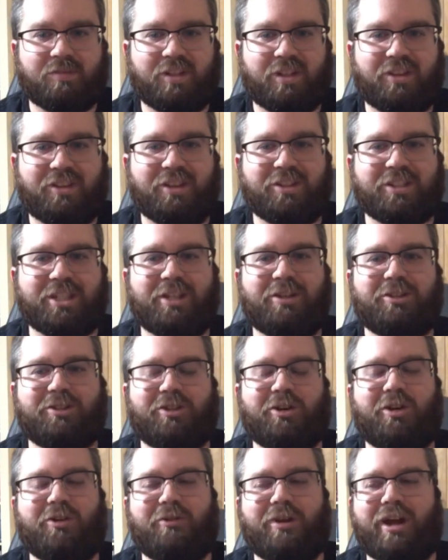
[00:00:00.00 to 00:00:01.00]
The Sentinel's
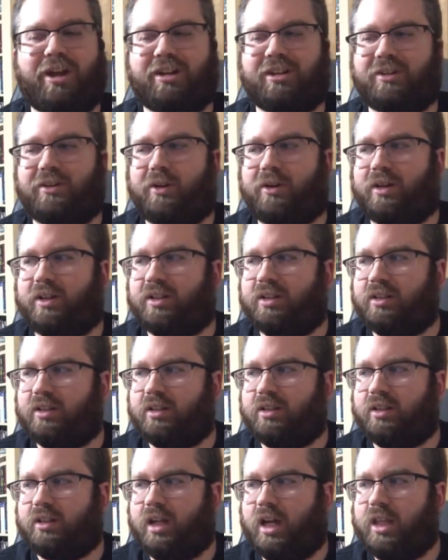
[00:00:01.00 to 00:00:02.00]
turning around and going,
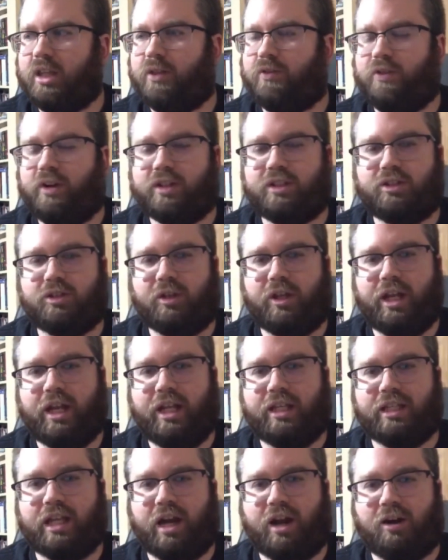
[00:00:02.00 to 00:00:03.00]
how the fuck did you get
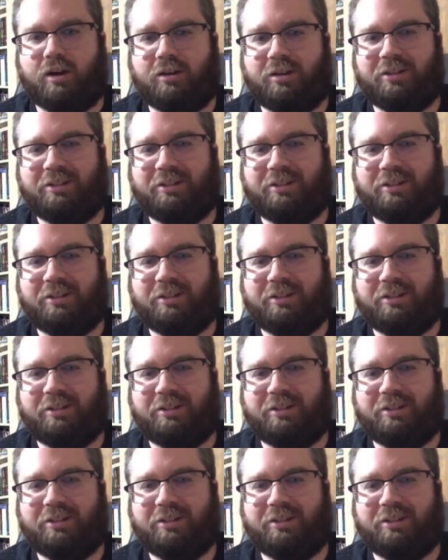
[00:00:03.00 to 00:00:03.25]
in there?